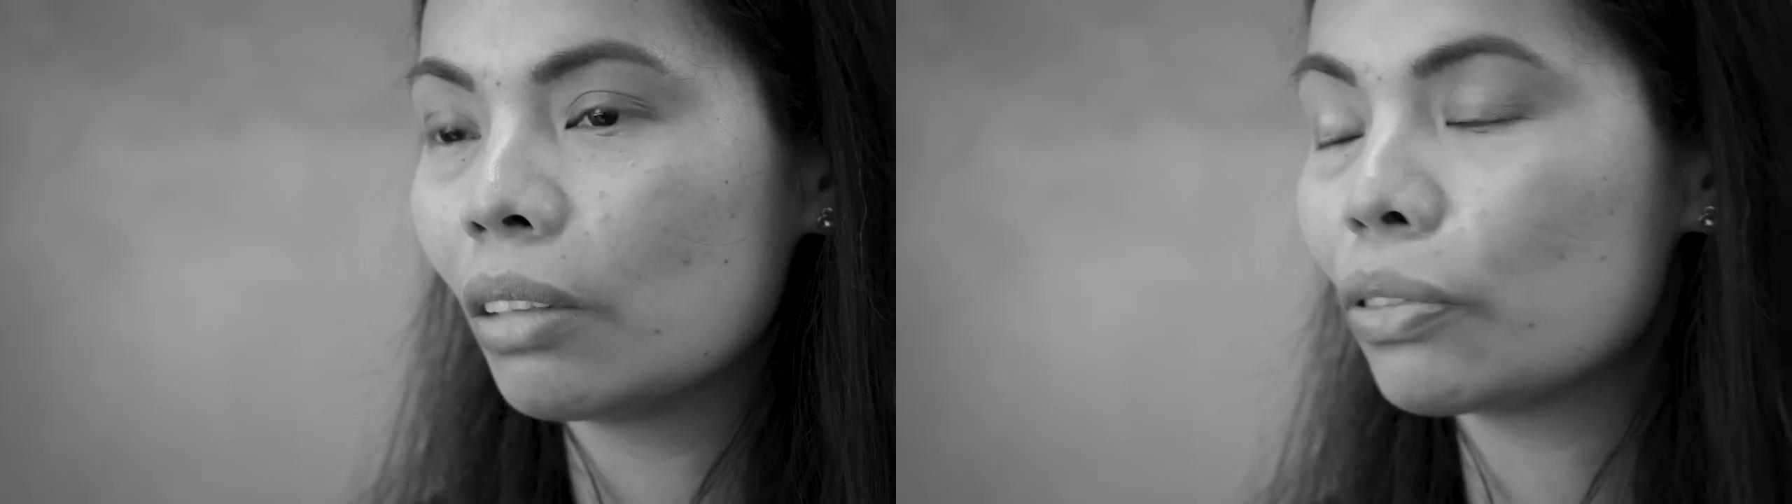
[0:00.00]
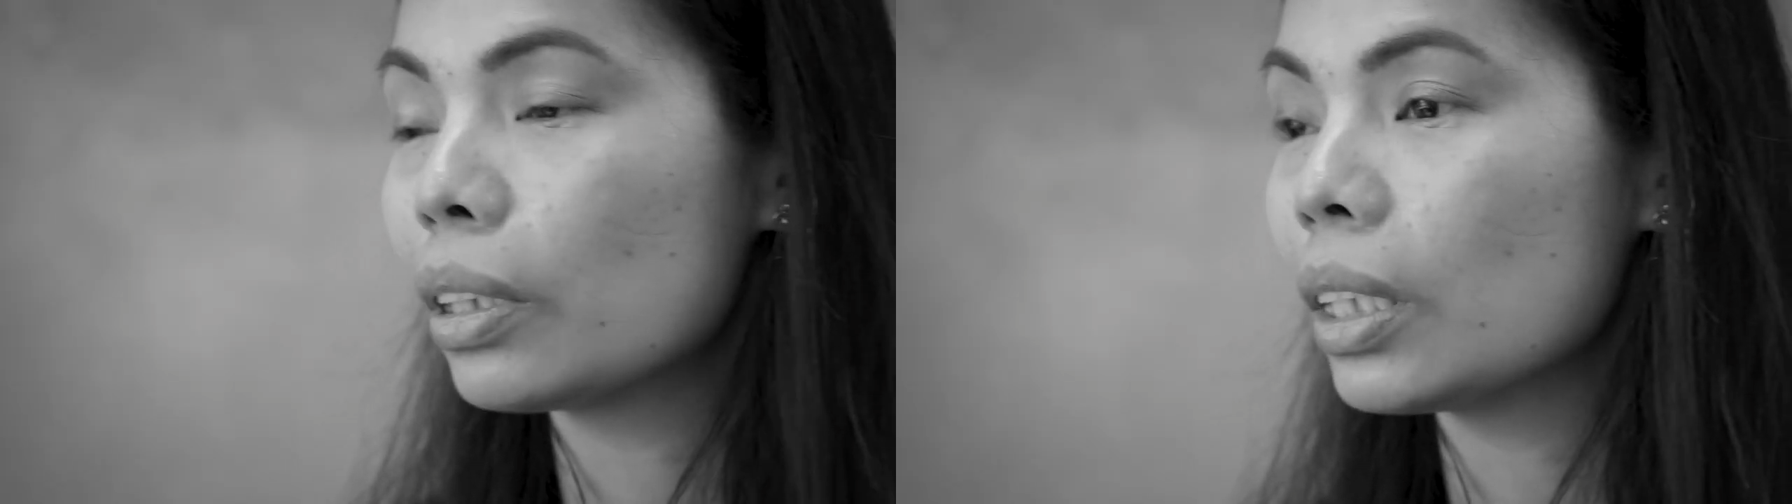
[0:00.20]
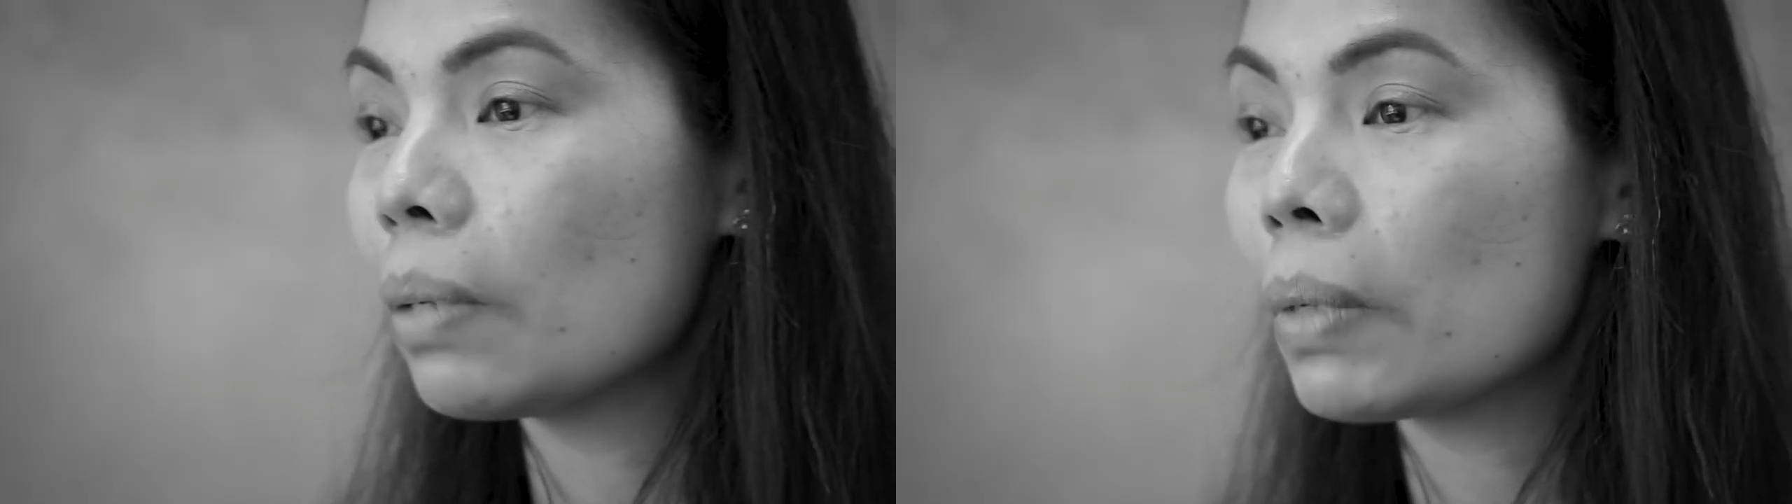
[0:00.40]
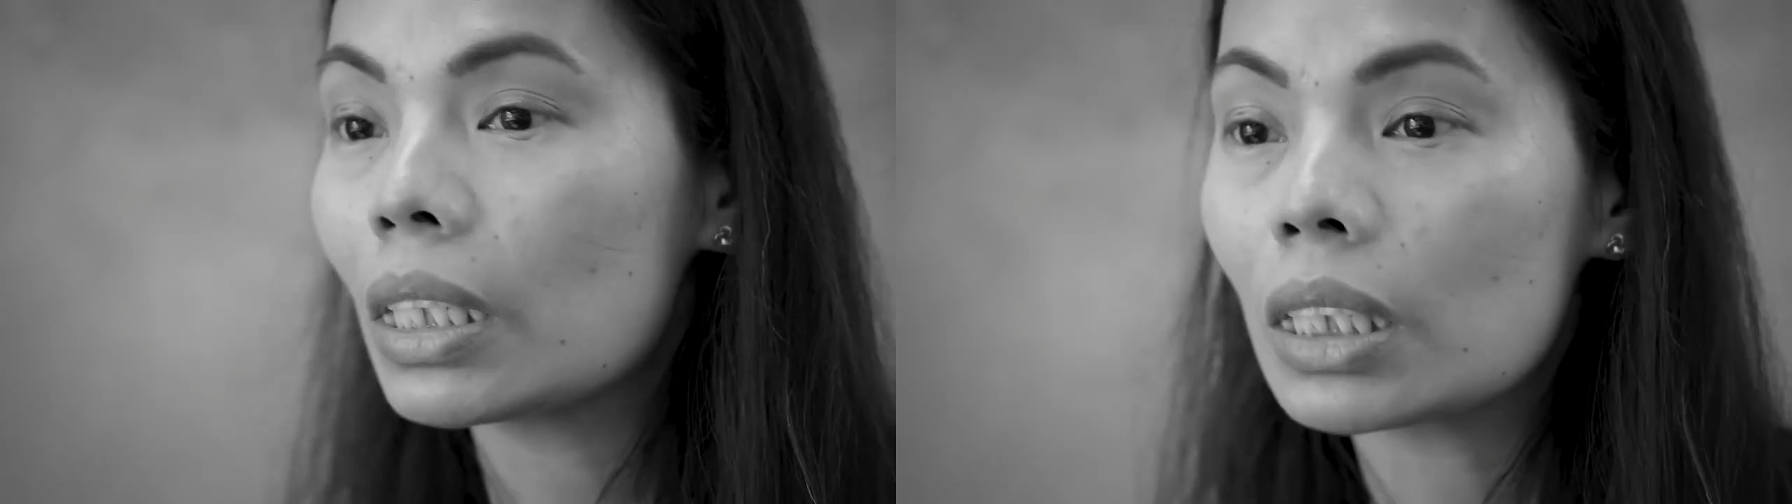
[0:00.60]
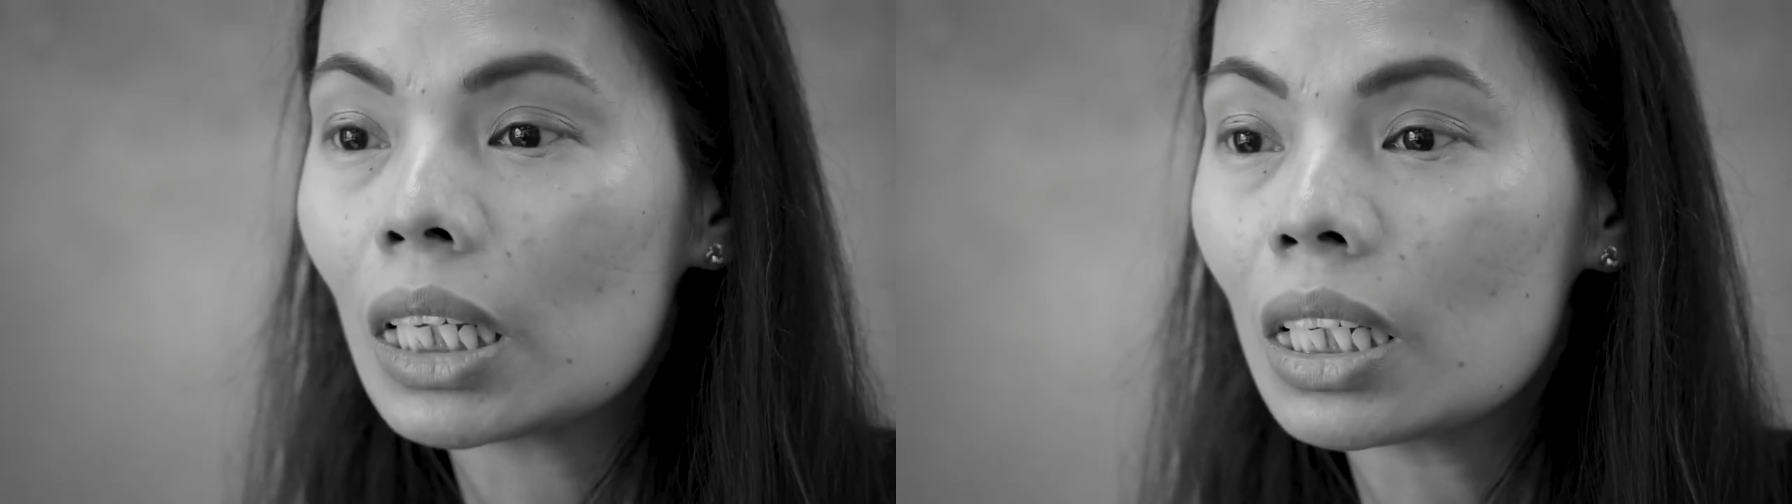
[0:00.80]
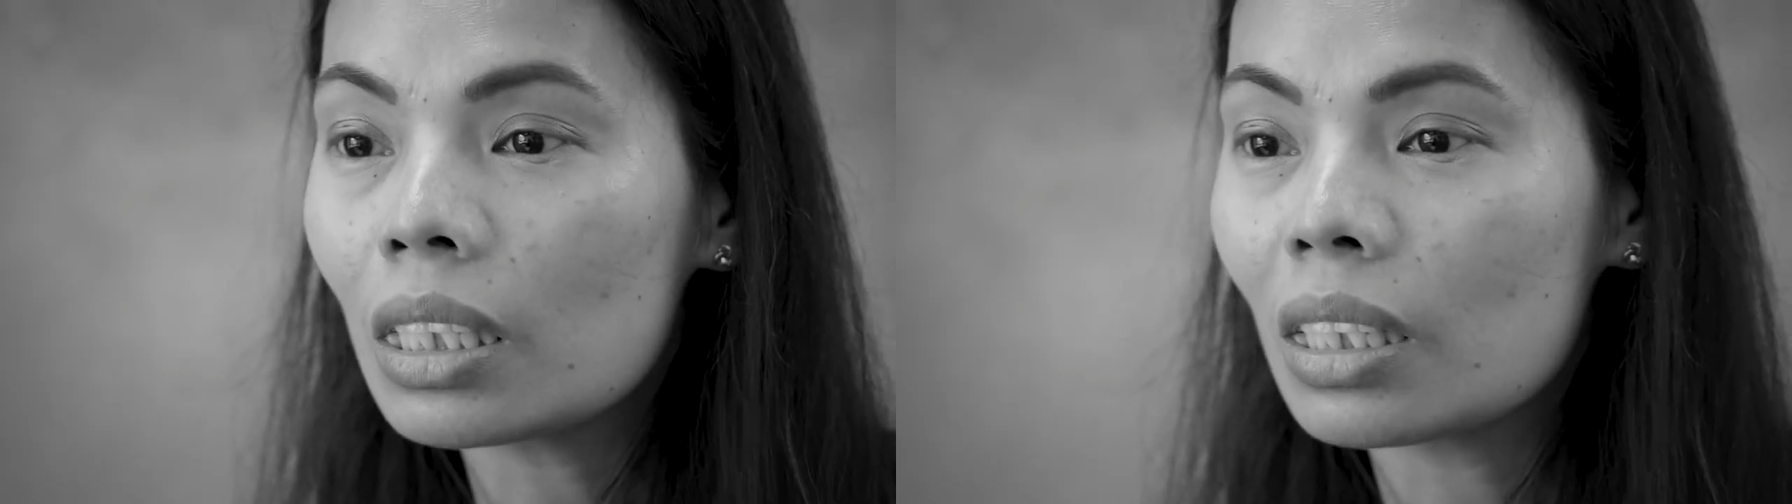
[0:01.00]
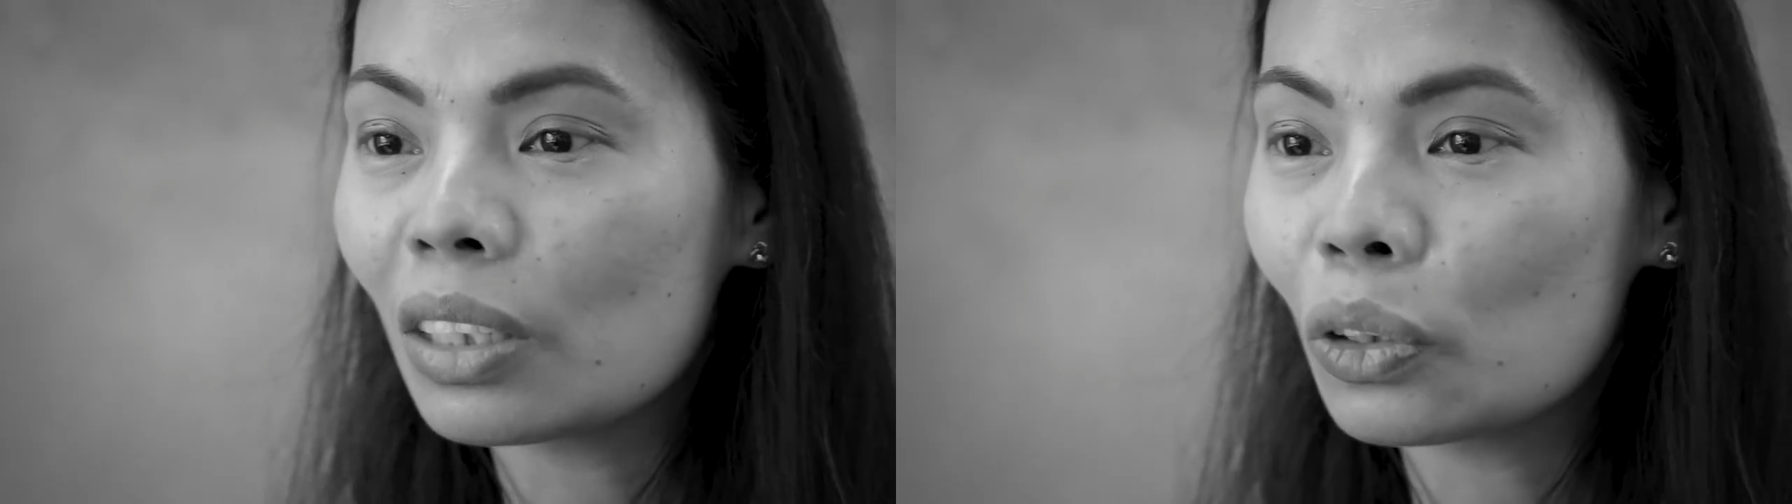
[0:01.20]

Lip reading: For them, it's easy